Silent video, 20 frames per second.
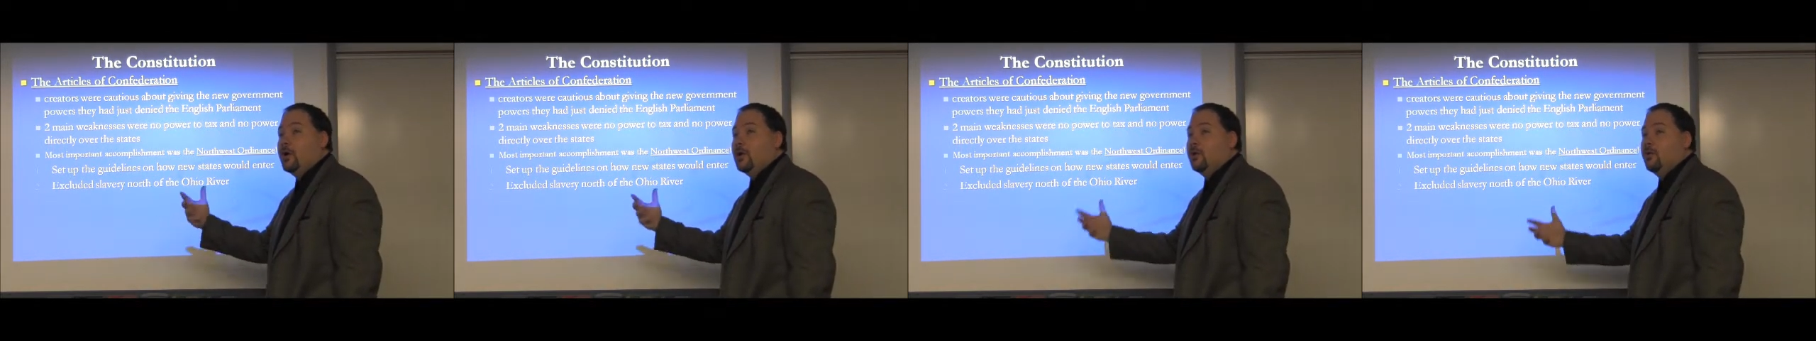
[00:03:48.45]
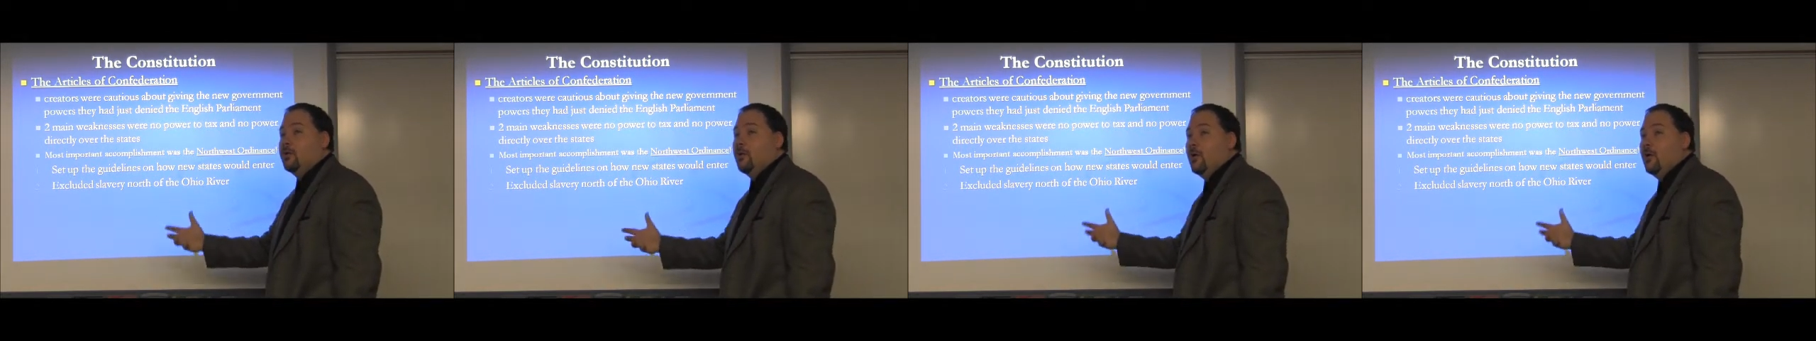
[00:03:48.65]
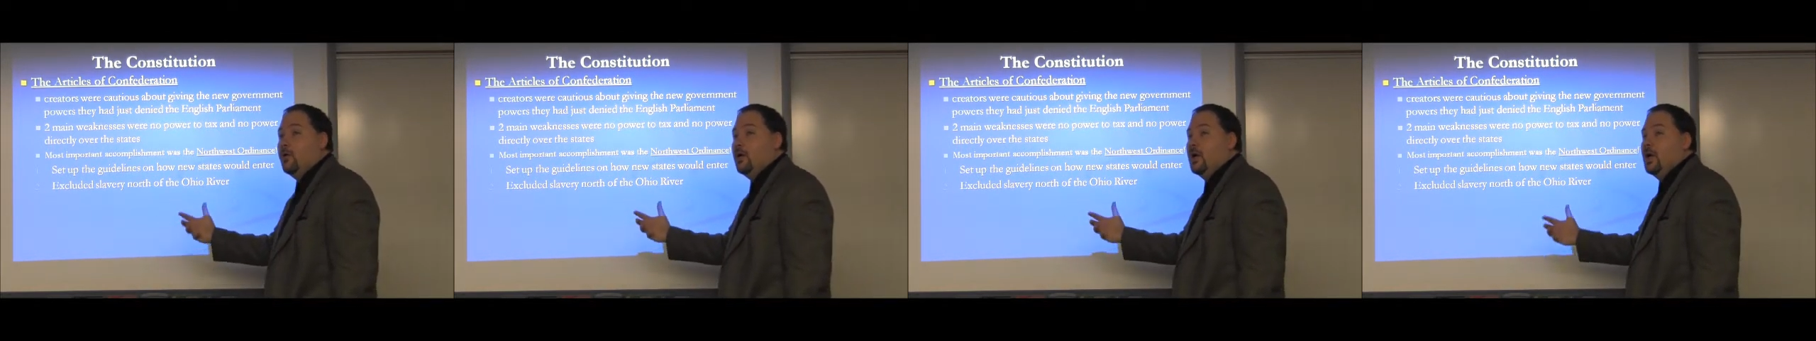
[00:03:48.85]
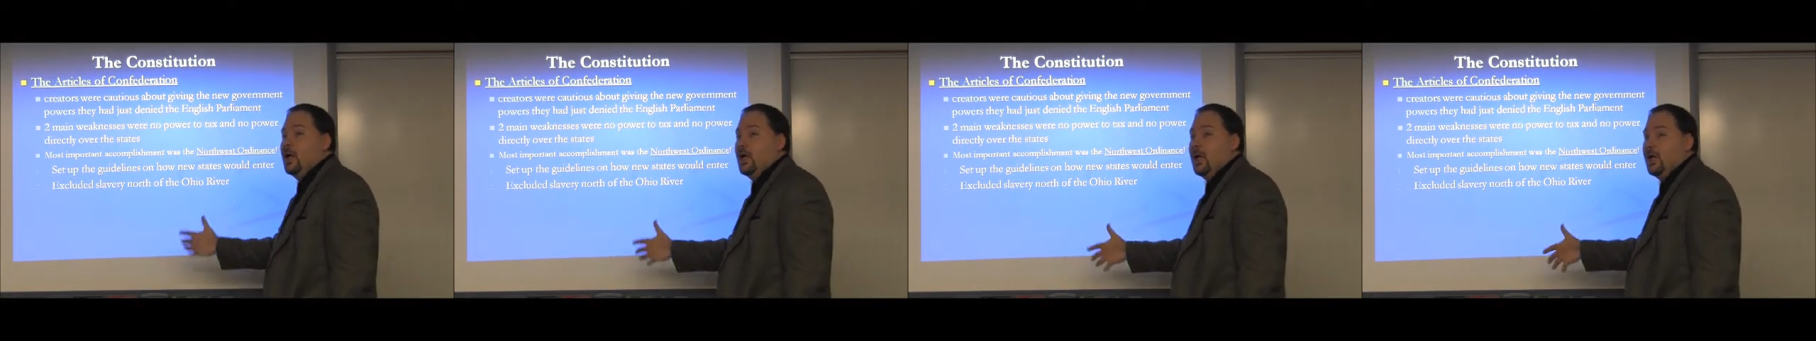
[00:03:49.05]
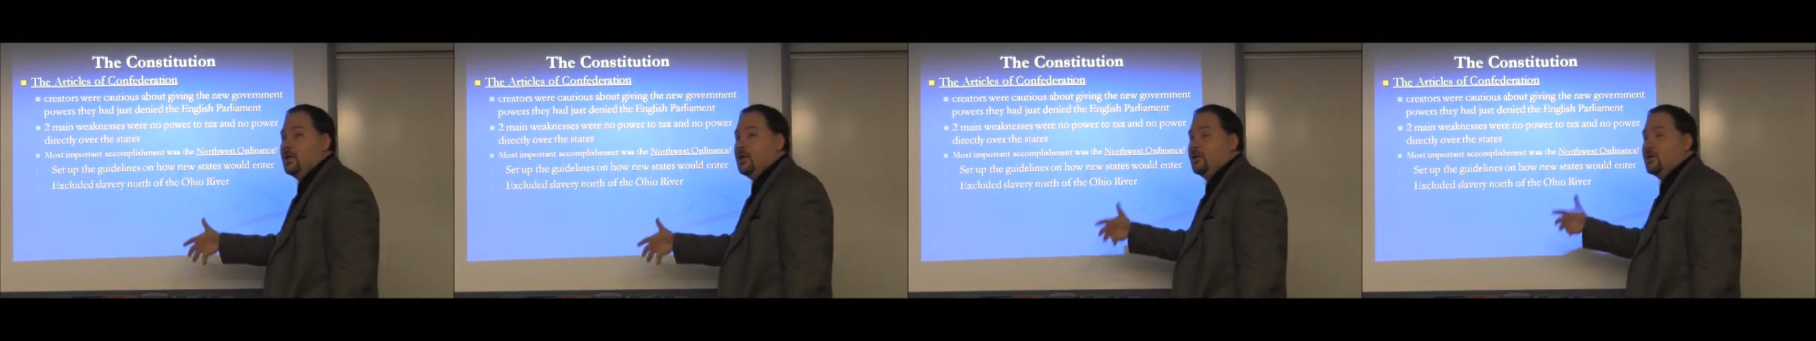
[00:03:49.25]
and grow,
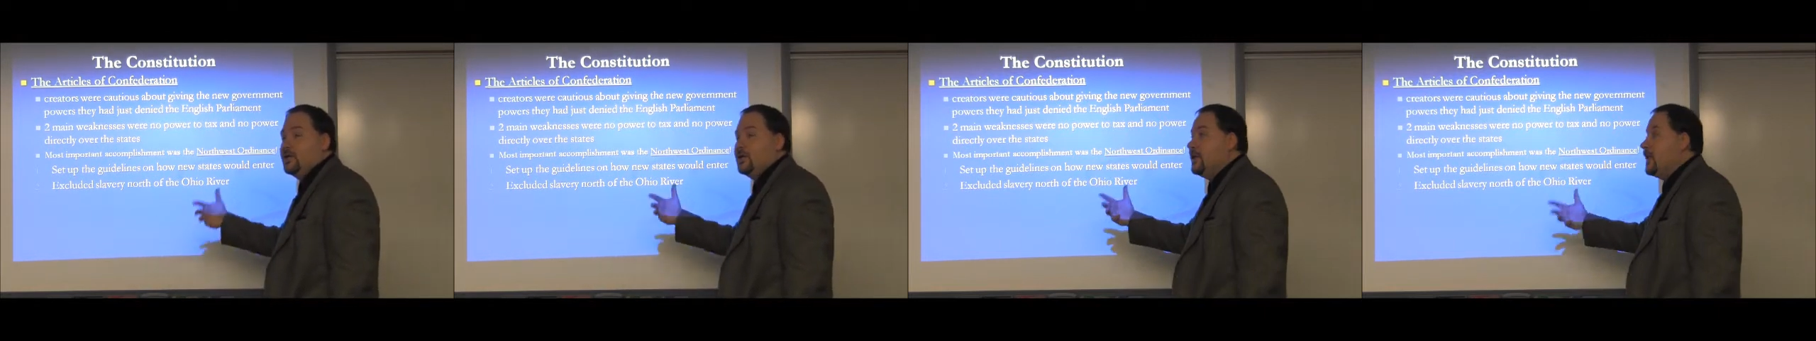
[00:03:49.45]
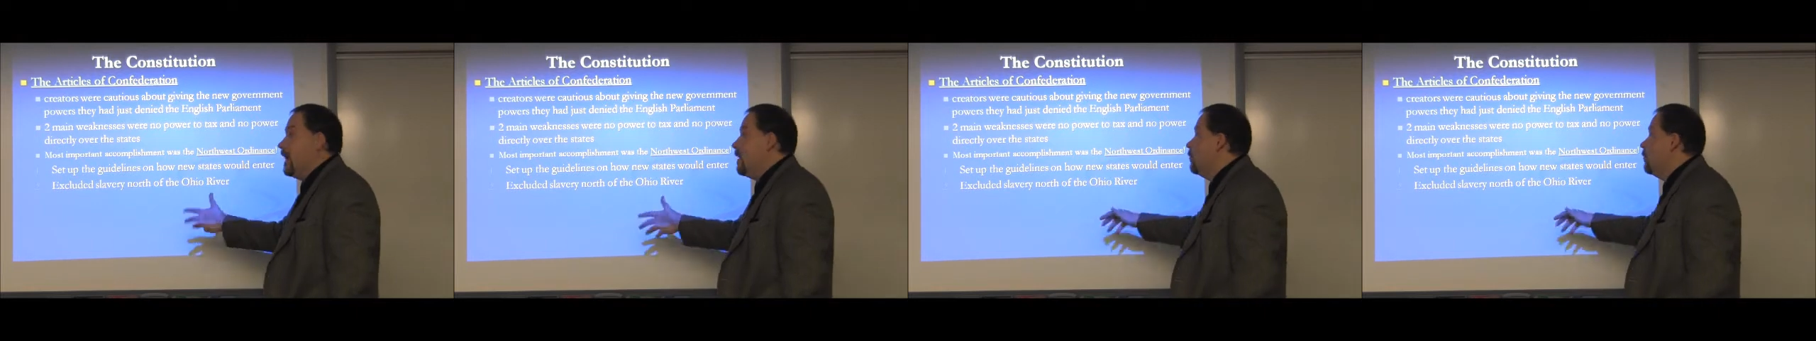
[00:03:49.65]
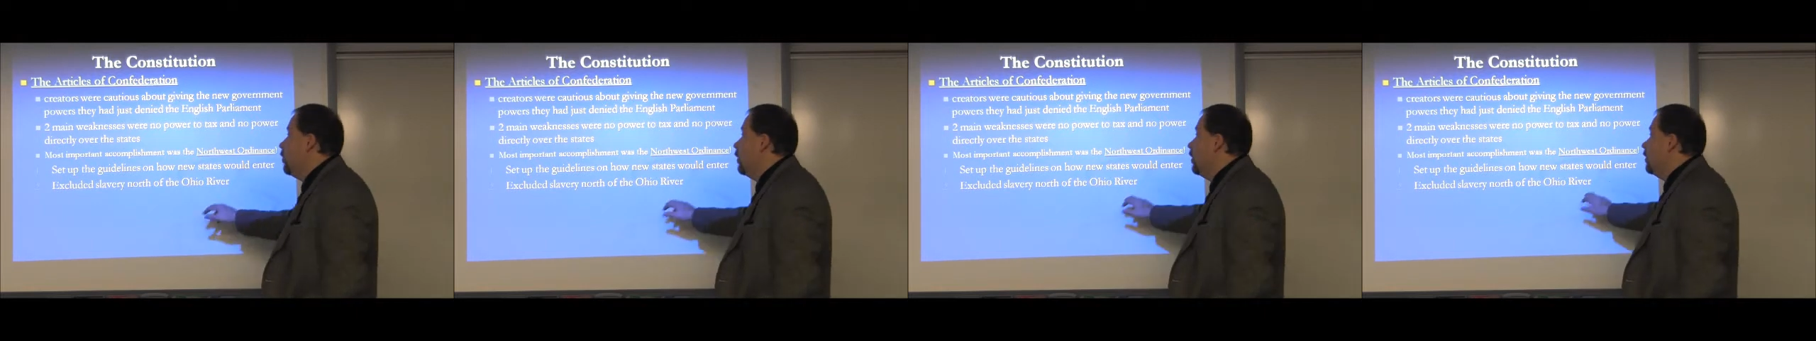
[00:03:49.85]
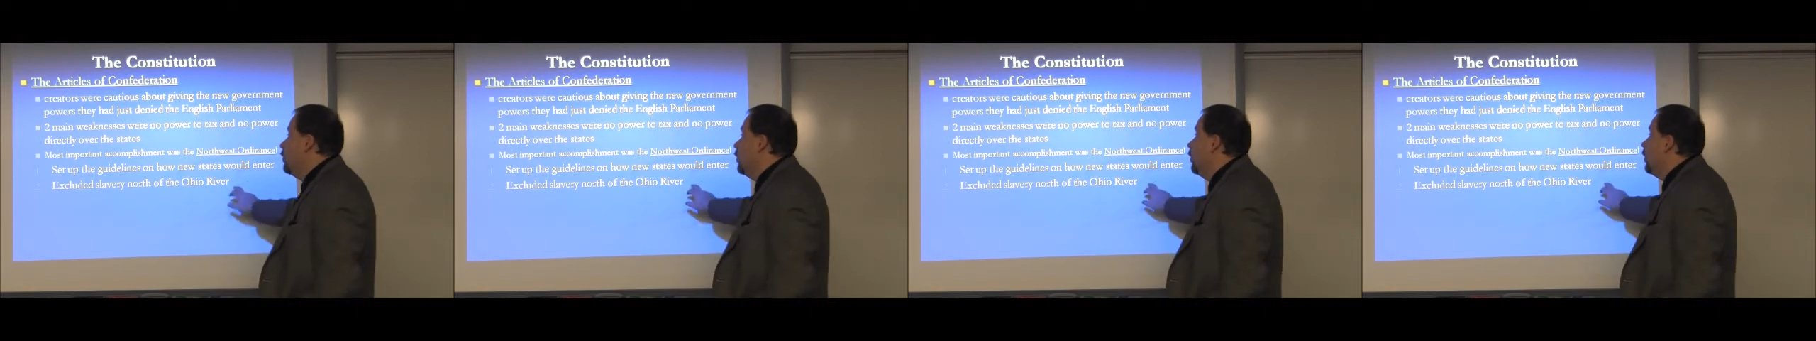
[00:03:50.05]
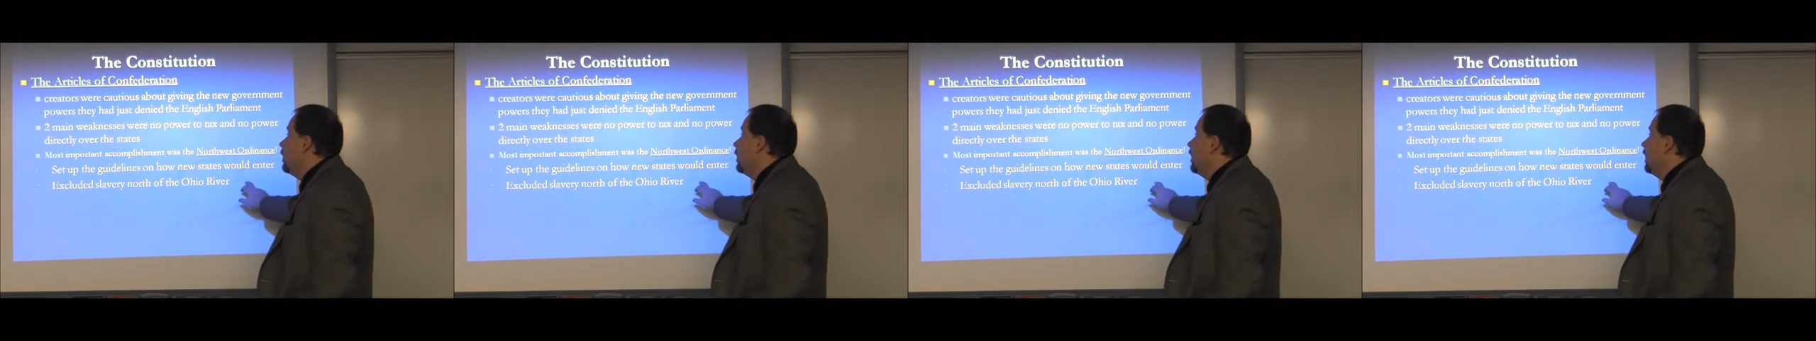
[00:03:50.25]
and you'll see that more and
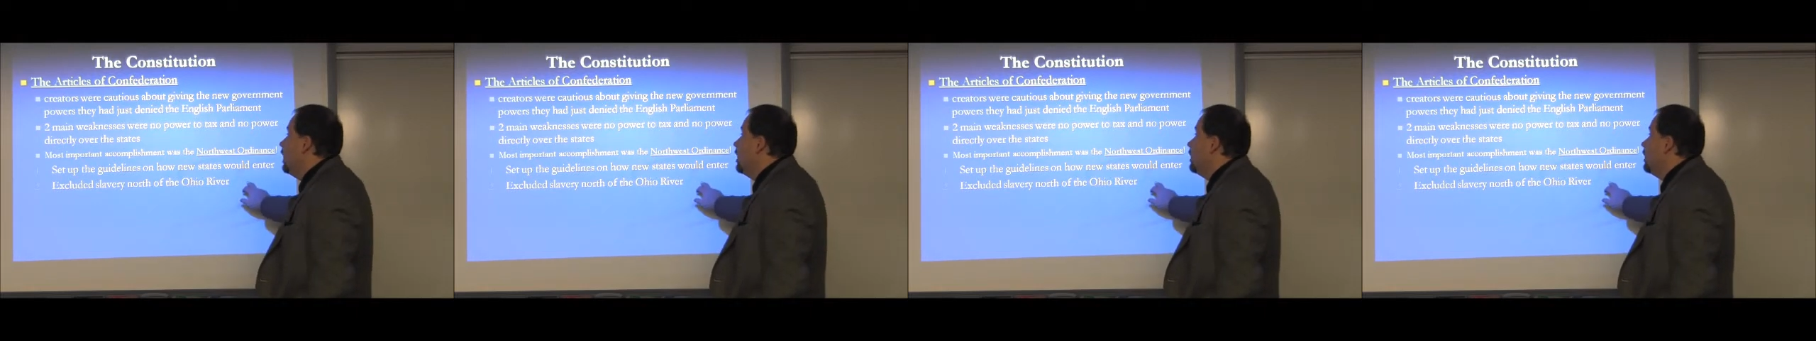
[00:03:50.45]
more in the